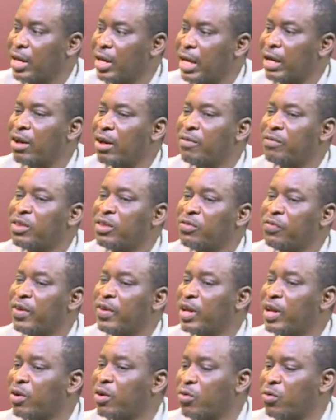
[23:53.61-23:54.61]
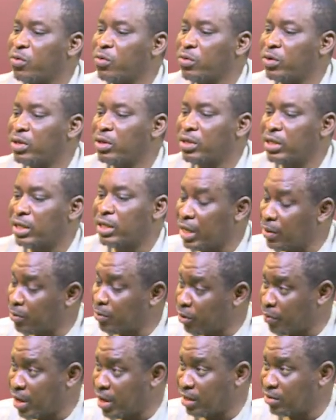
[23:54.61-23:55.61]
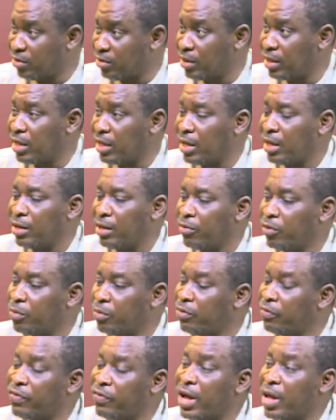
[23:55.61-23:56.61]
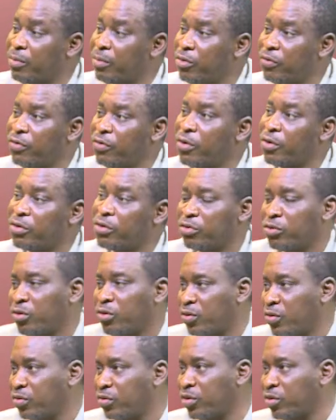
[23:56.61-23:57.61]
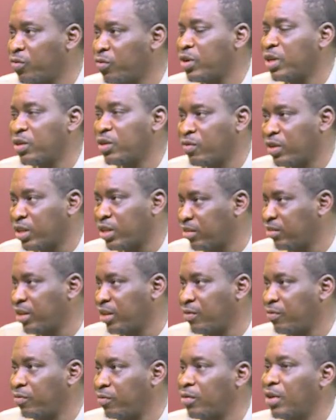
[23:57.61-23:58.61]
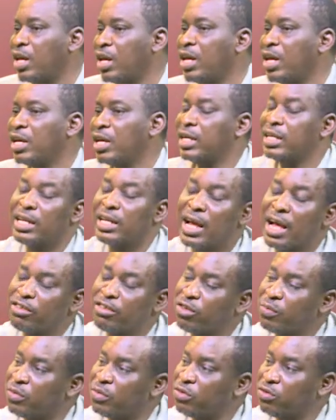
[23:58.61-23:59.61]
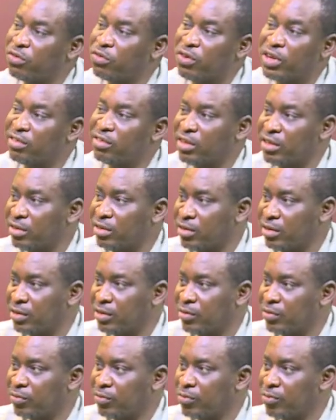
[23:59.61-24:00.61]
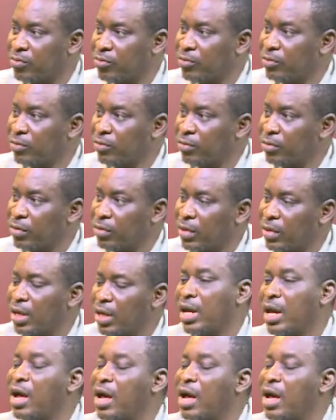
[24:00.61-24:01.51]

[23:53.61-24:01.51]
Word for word: Again, if this vehicle, the Labour Party, will be viable for us to use in 2027, then it has to be strengthened. It